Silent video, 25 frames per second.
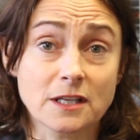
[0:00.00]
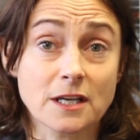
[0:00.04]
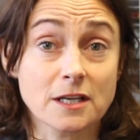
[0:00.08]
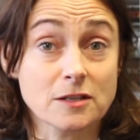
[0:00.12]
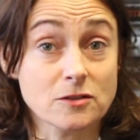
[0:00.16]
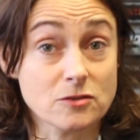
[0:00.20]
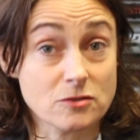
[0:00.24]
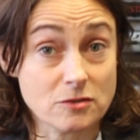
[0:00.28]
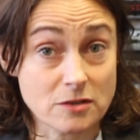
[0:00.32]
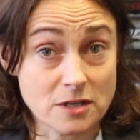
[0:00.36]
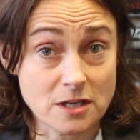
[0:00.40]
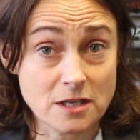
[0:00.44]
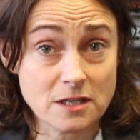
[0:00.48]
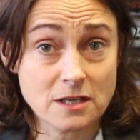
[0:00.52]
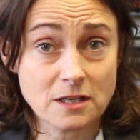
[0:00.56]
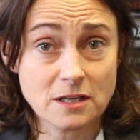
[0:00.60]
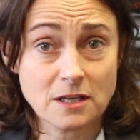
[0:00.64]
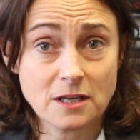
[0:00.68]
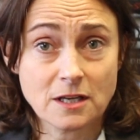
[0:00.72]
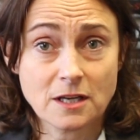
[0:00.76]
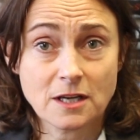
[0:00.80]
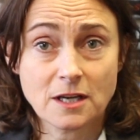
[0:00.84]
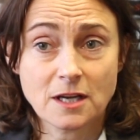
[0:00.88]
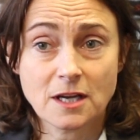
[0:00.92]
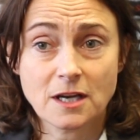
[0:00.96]
country
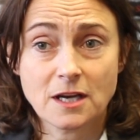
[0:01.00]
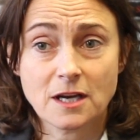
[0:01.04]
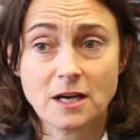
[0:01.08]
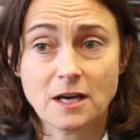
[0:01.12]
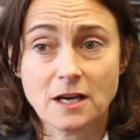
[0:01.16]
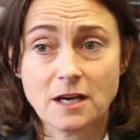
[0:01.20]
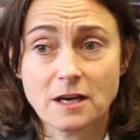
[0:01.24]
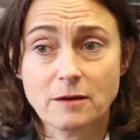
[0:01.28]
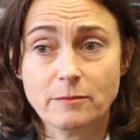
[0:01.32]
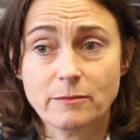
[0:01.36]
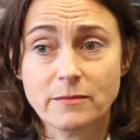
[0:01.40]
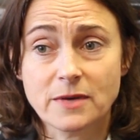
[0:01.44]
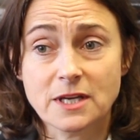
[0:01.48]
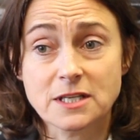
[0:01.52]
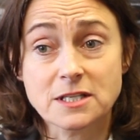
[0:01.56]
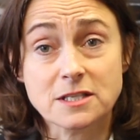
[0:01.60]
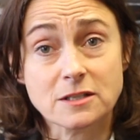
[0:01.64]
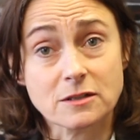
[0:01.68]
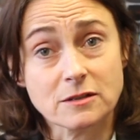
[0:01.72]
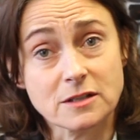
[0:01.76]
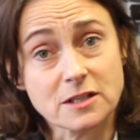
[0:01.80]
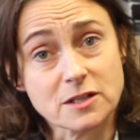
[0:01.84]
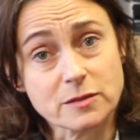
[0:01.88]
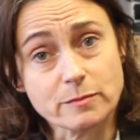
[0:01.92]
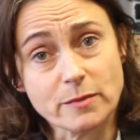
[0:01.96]
um,
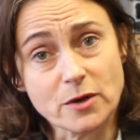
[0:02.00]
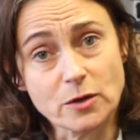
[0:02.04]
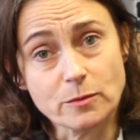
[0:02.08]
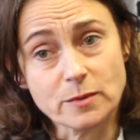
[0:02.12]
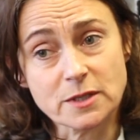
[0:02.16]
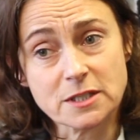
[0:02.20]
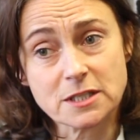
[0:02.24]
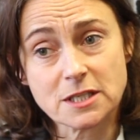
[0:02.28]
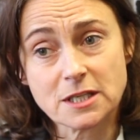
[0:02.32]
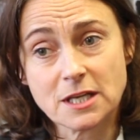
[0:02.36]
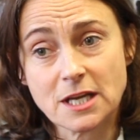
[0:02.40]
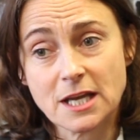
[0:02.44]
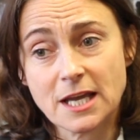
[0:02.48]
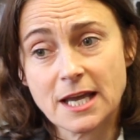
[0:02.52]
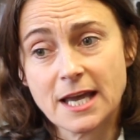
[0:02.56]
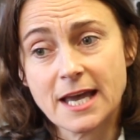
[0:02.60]
until this moment.